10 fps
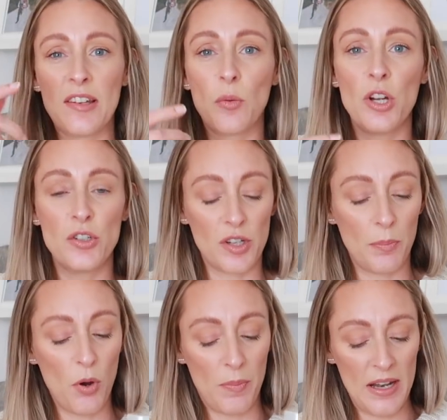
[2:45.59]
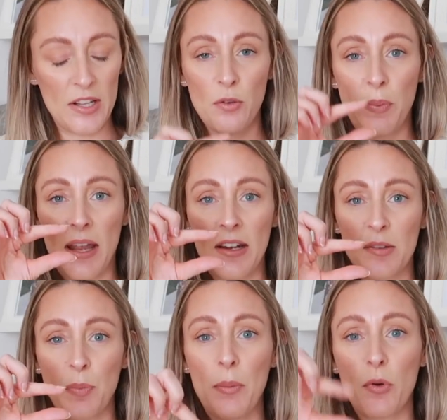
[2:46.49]
So what I do is I pop a little bit in a
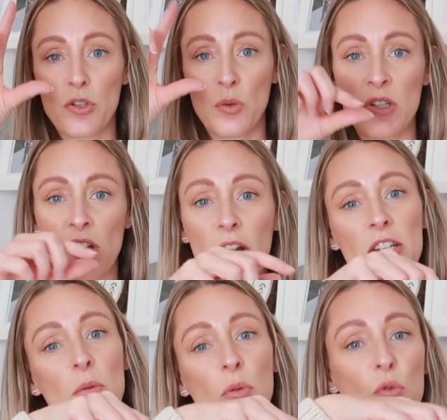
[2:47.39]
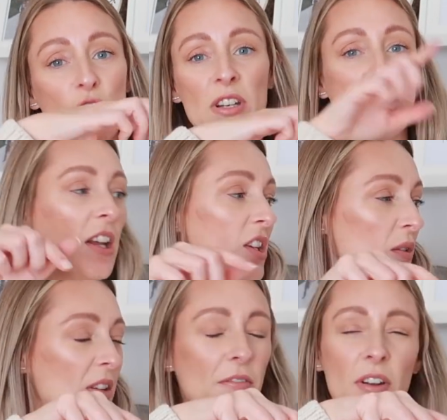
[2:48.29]
spray bottle and dilute it with water, and then I
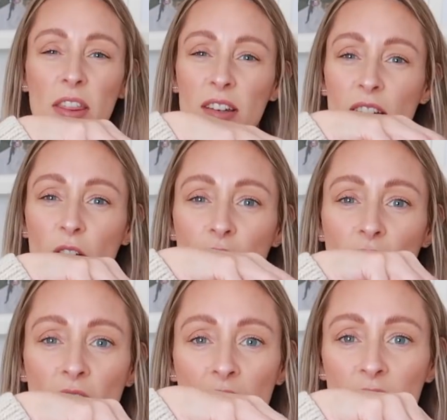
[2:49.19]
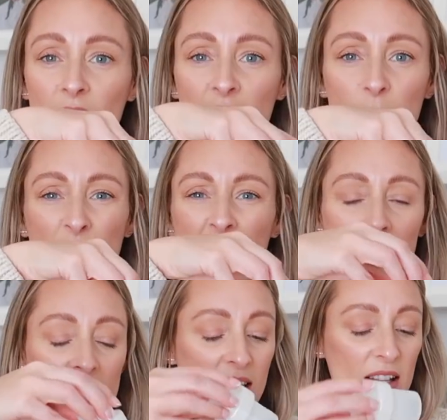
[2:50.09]
use it for like the sofa and the
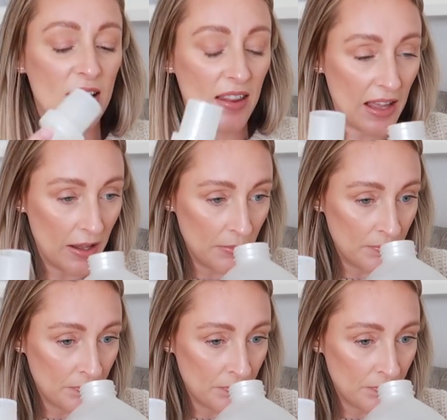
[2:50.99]
blankets, things like that.